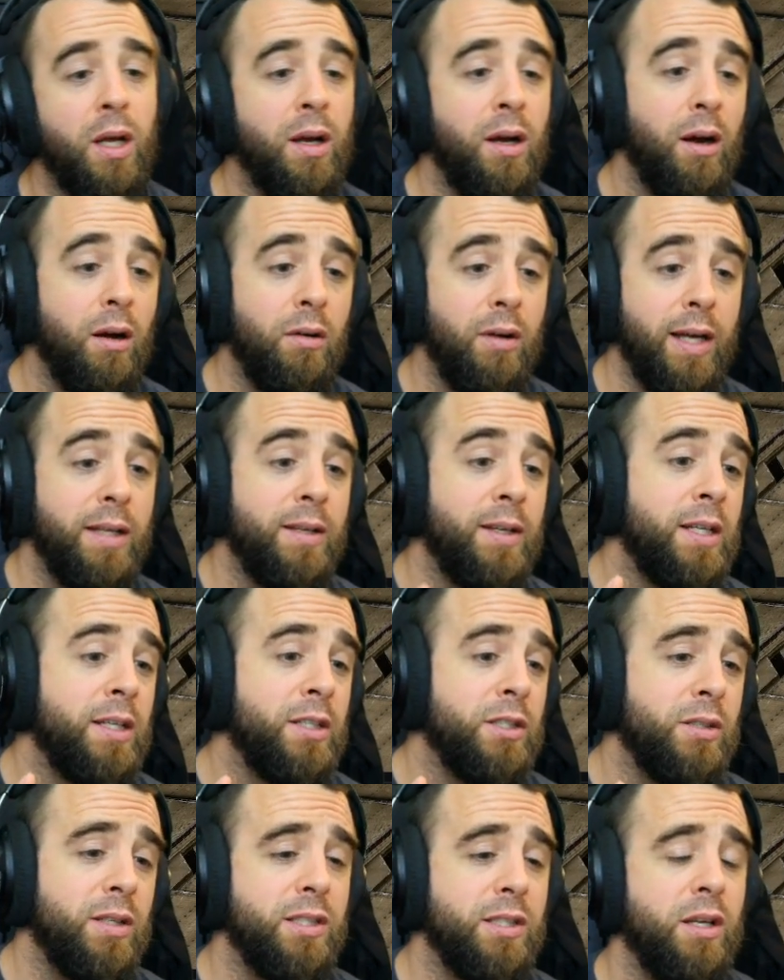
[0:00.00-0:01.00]
All right,
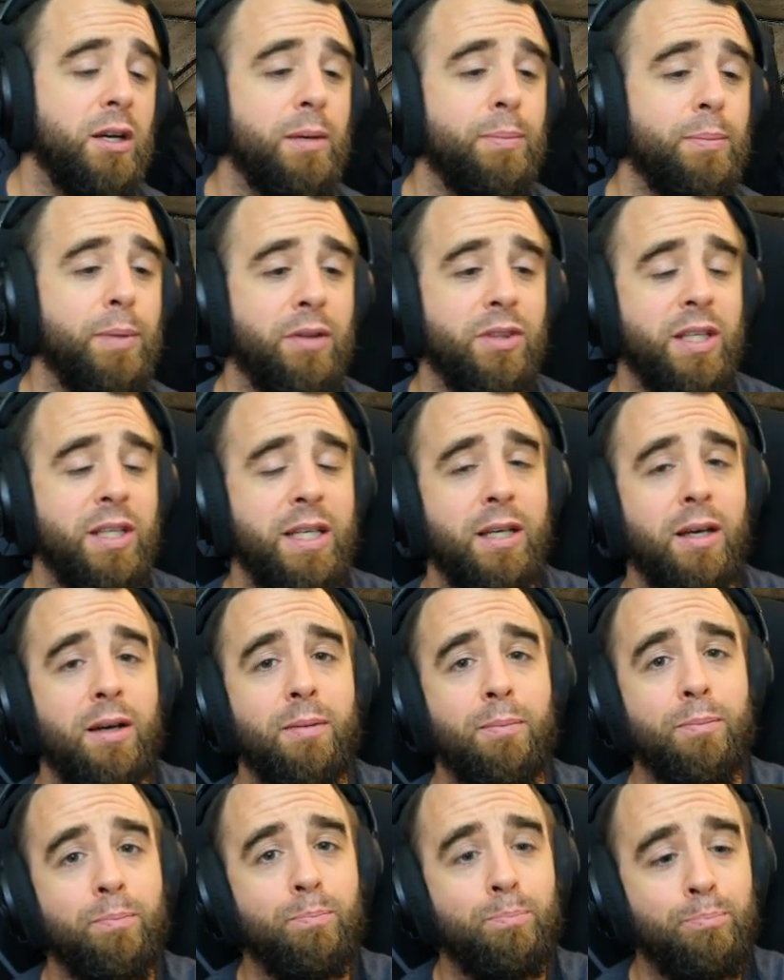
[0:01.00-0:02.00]
so let's talk about the
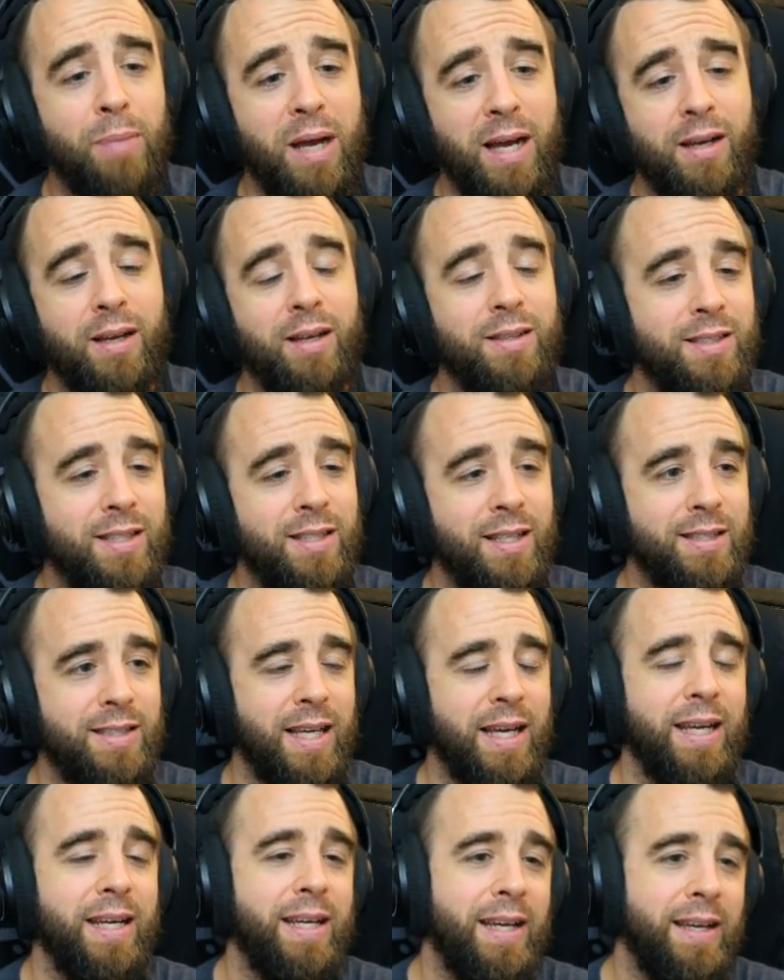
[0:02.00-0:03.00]
mech
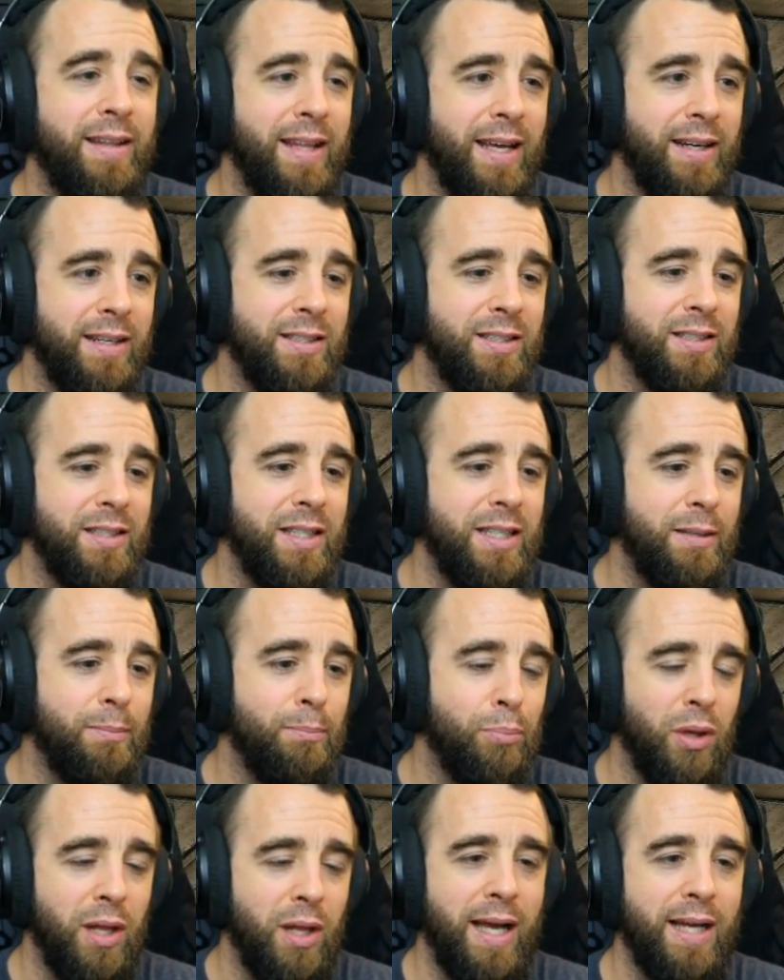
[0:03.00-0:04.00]
today, and that is the
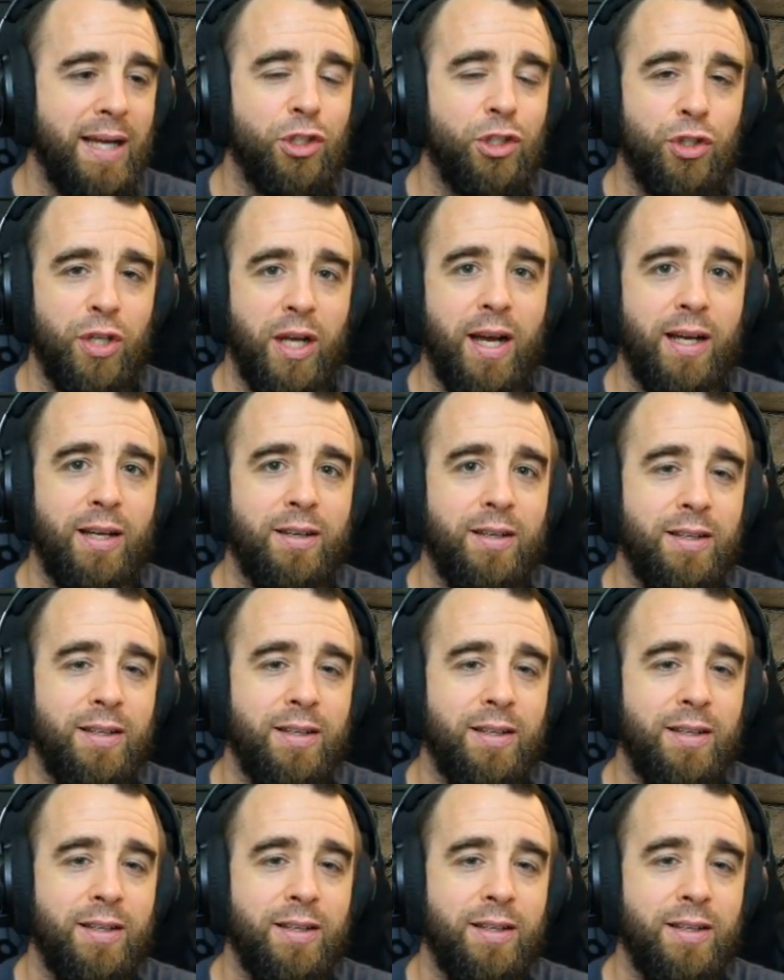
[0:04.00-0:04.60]
Blackjack.